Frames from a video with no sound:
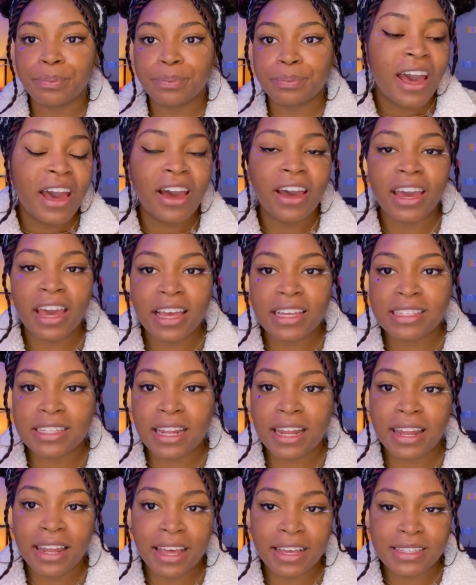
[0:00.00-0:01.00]
Okay, so
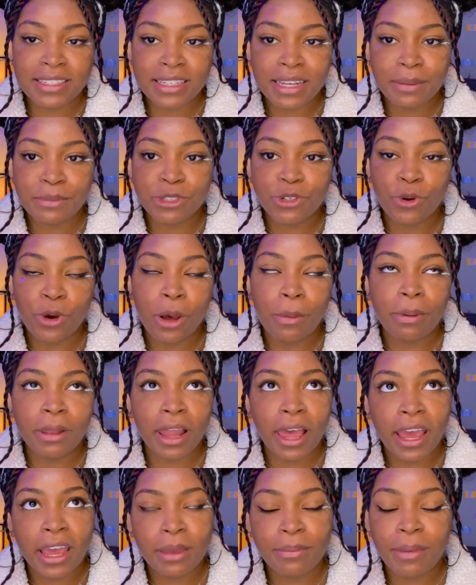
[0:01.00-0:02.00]
the next step to
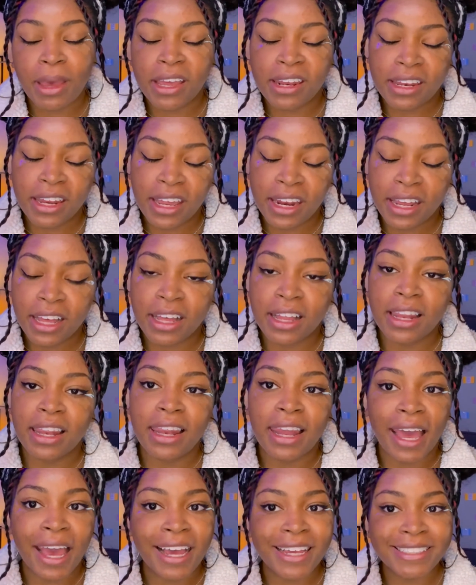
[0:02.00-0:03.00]
applying magnetic
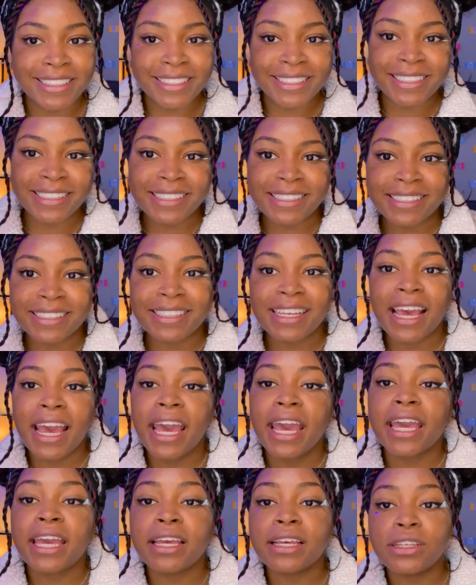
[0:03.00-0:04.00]
lashes
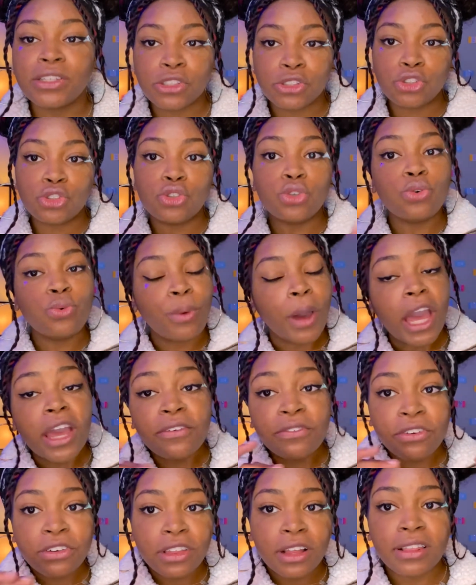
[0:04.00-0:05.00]
is to wait
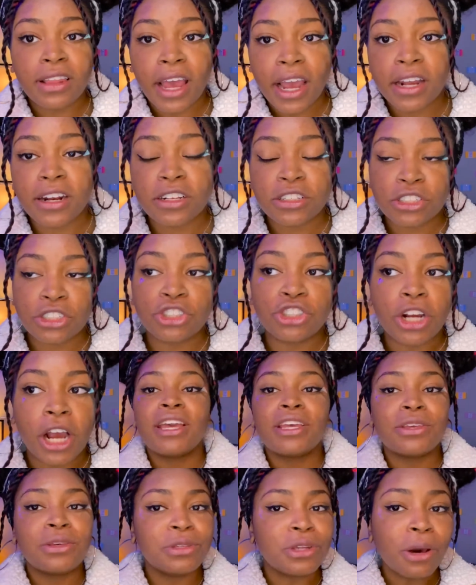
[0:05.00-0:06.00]
for the liner to dry.
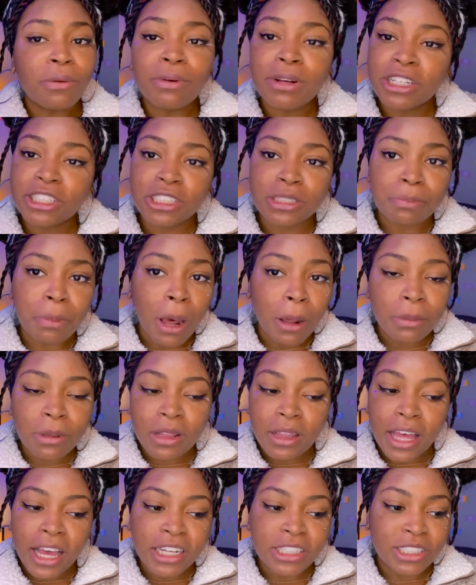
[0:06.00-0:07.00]
You don't want to just pop the
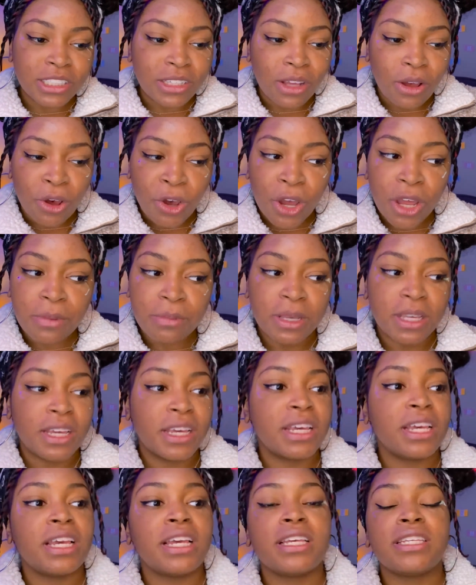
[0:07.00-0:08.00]
lashes on
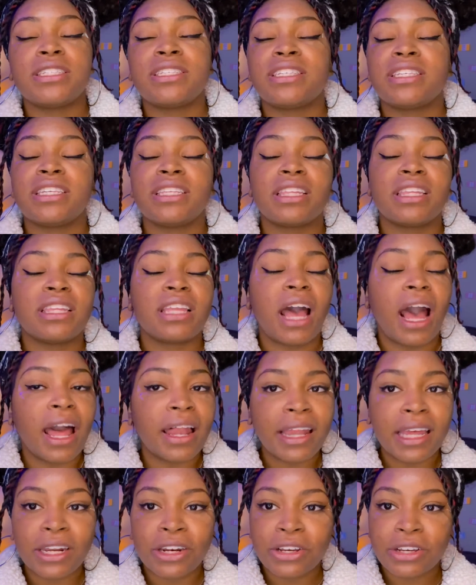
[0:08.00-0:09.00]
because the
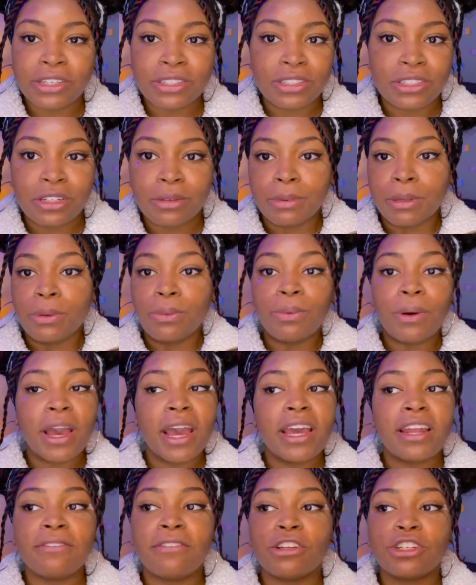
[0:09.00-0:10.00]
eyeliner can still be
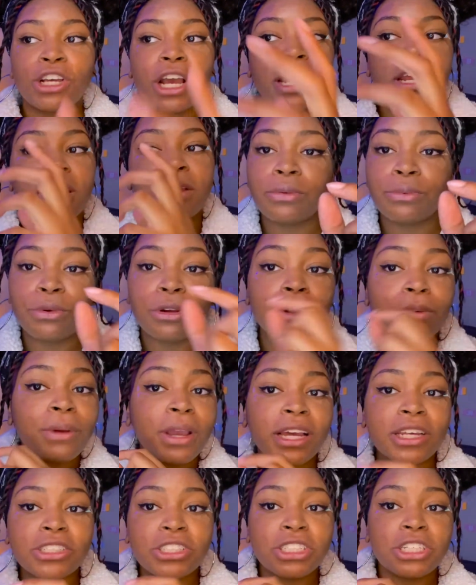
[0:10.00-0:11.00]
wet. If you try to
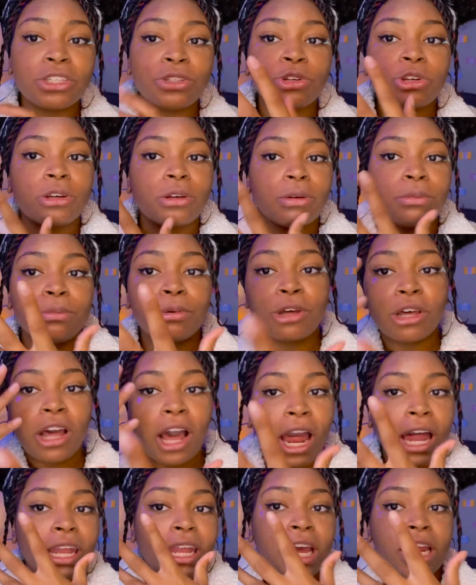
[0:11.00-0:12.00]
rearrange it, you could put
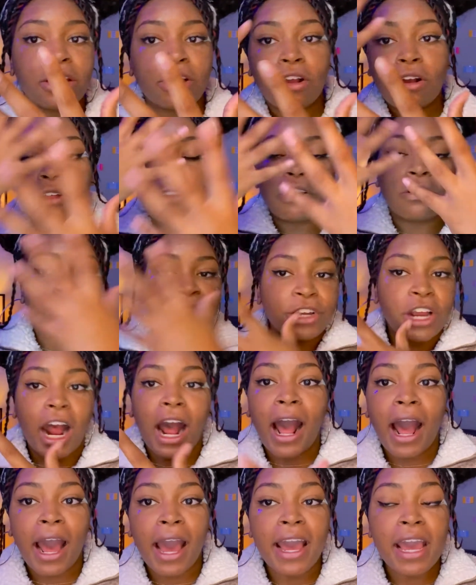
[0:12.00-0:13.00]
eyeliner all over your
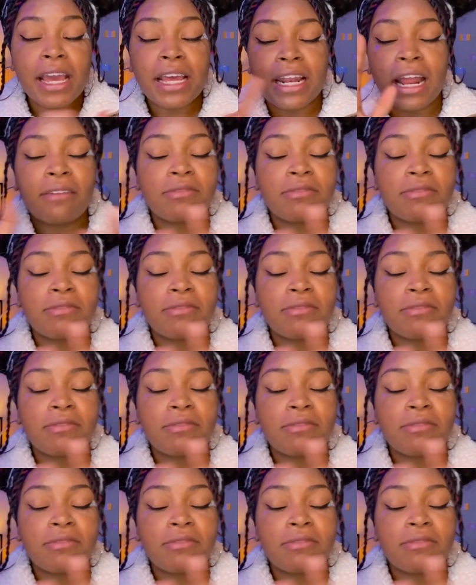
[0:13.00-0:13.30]
eye and have to